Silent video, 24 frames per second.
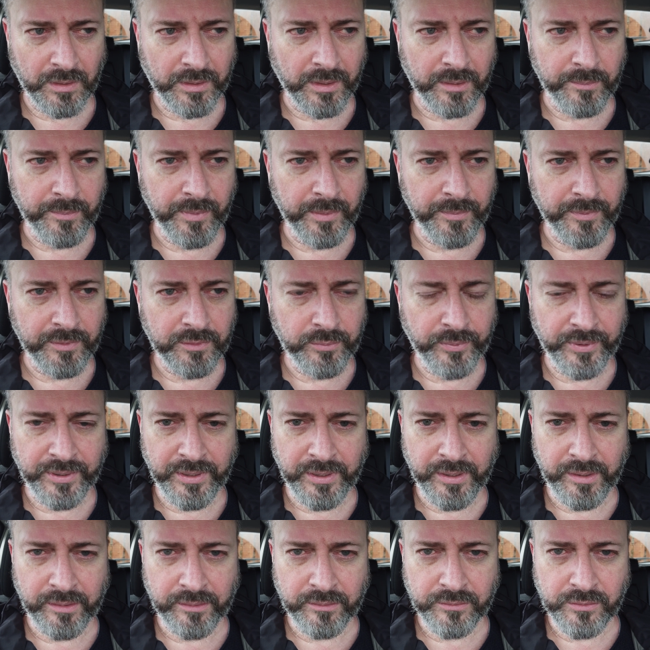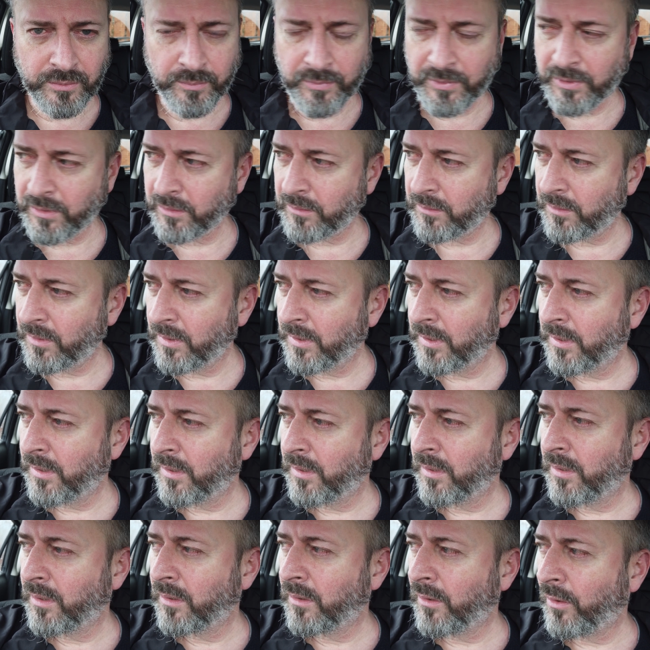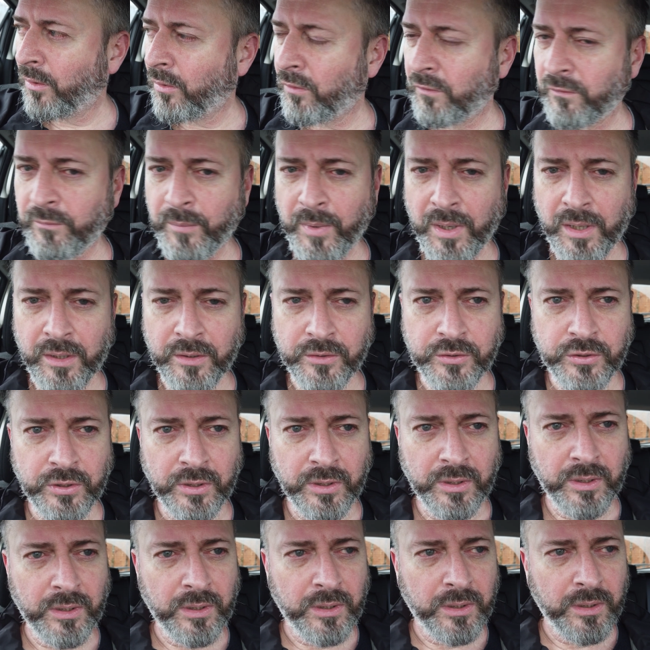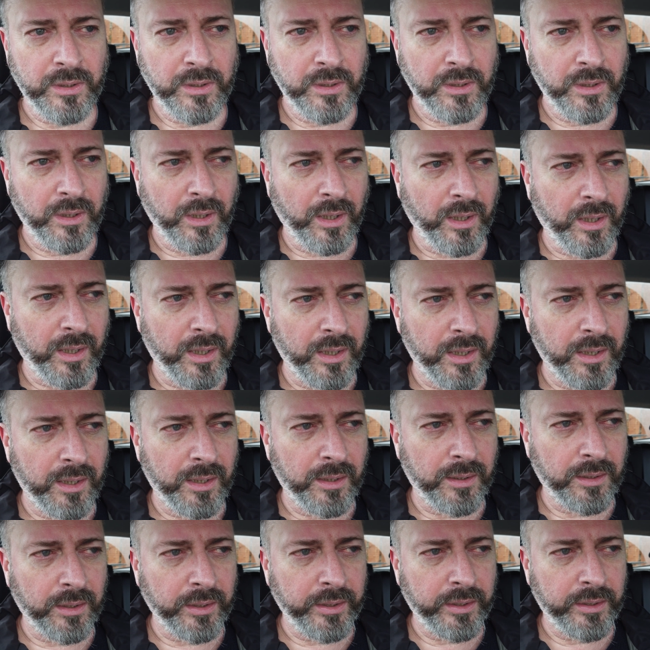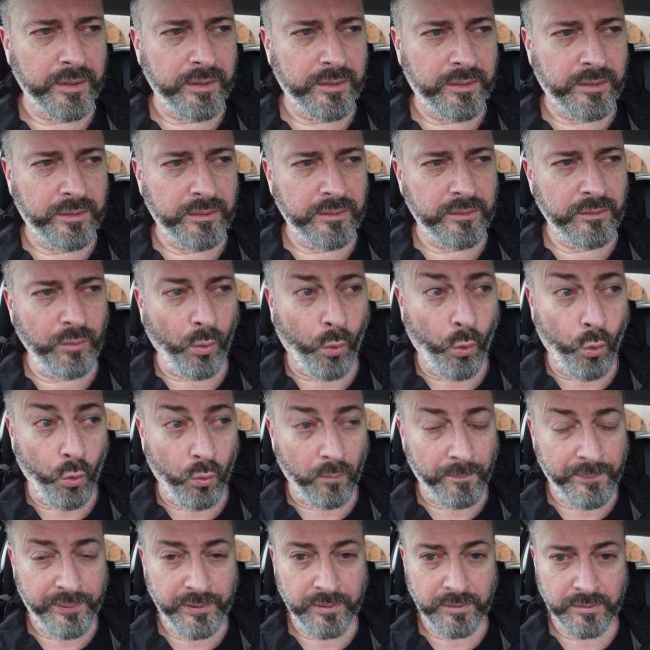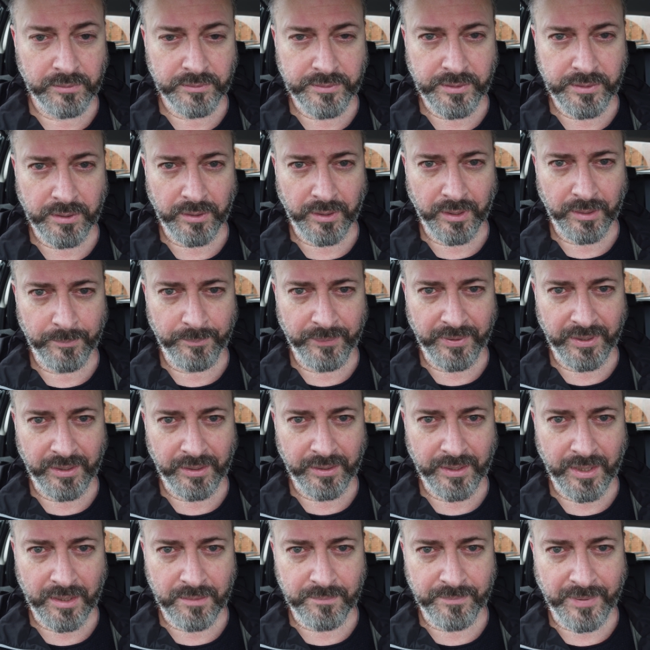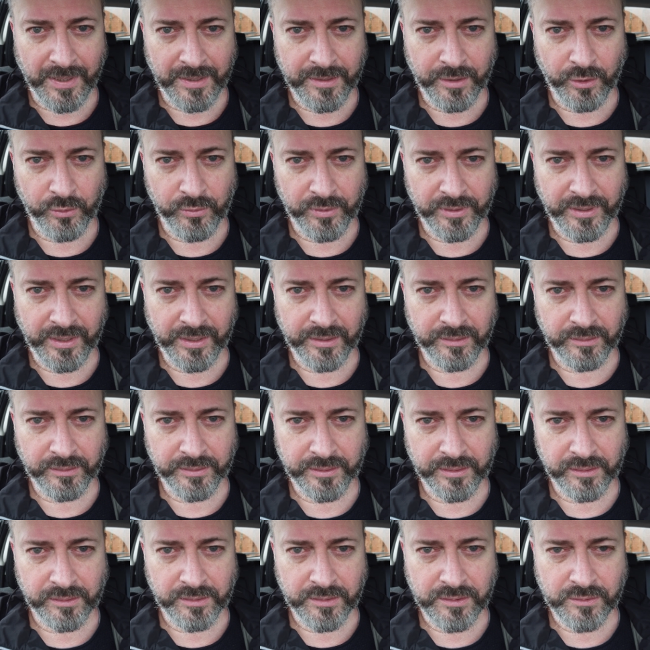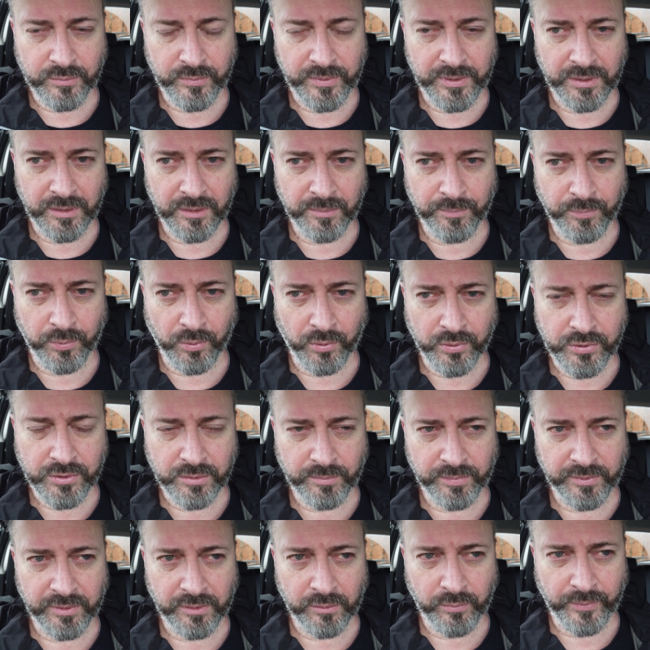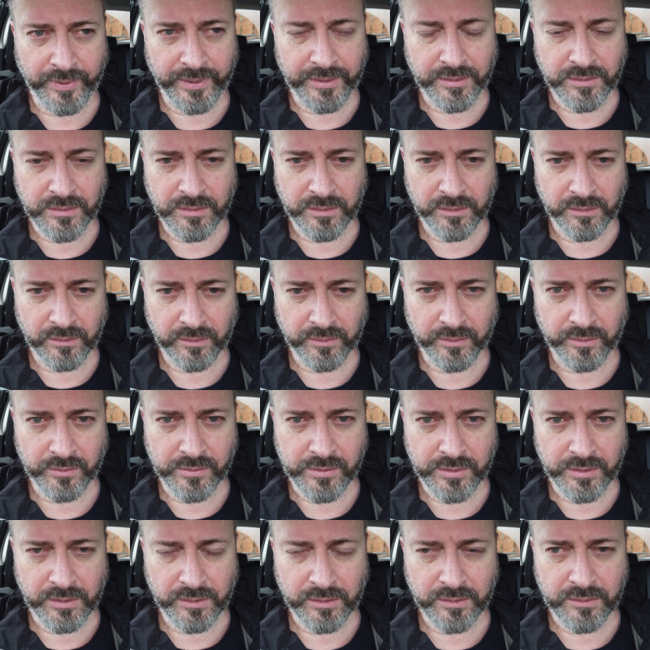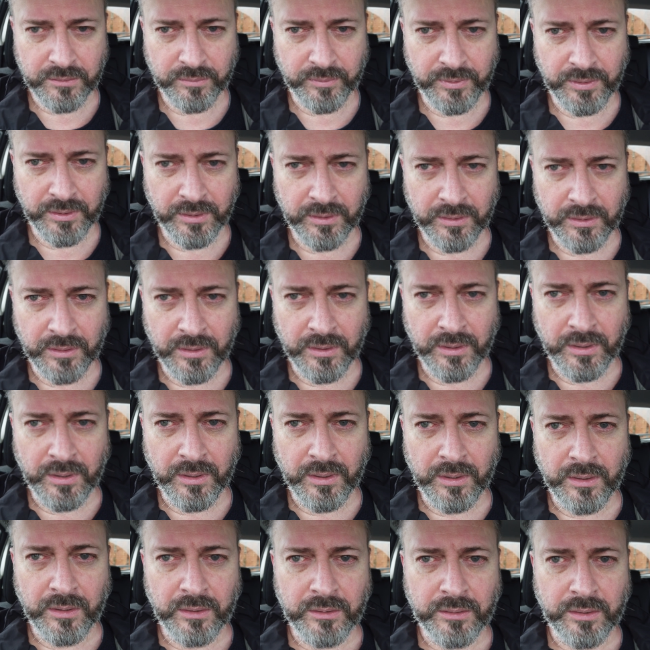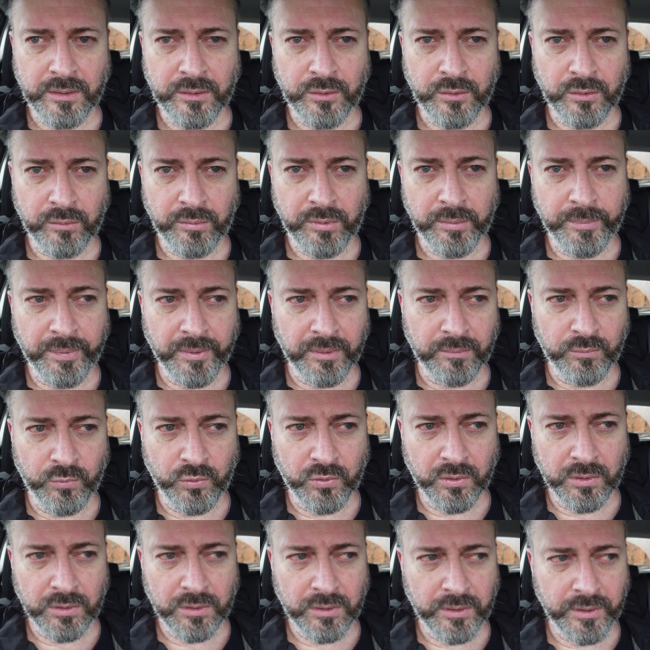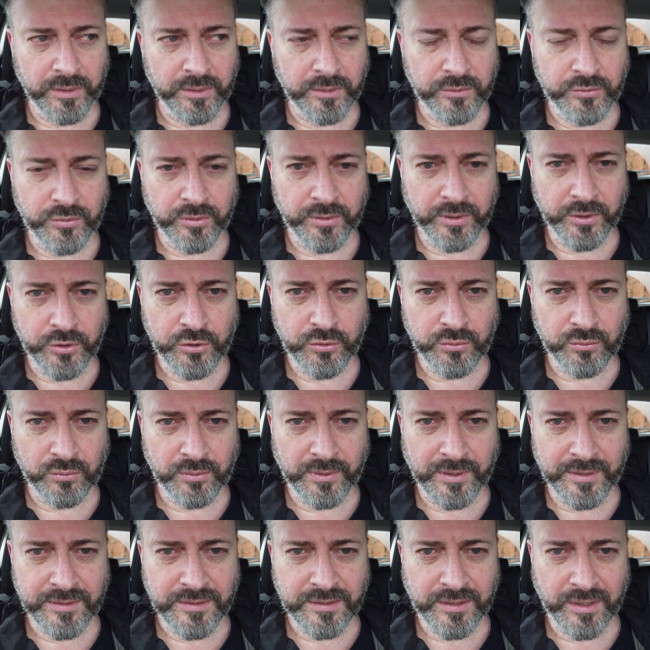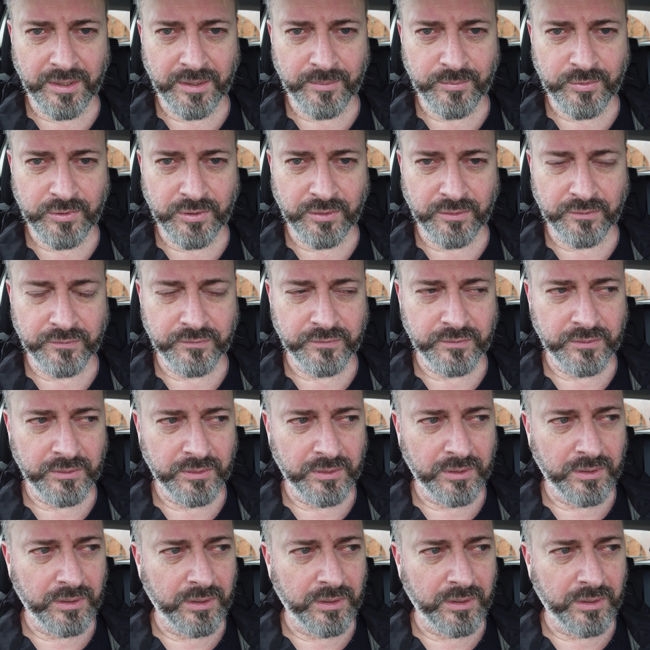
can't remember, 28th, something like that, of March. I hope to be getting back out again later this week, possibly the Wednesday or Thursday of this week, to do a wee bit more kind of traditional landscape stuff.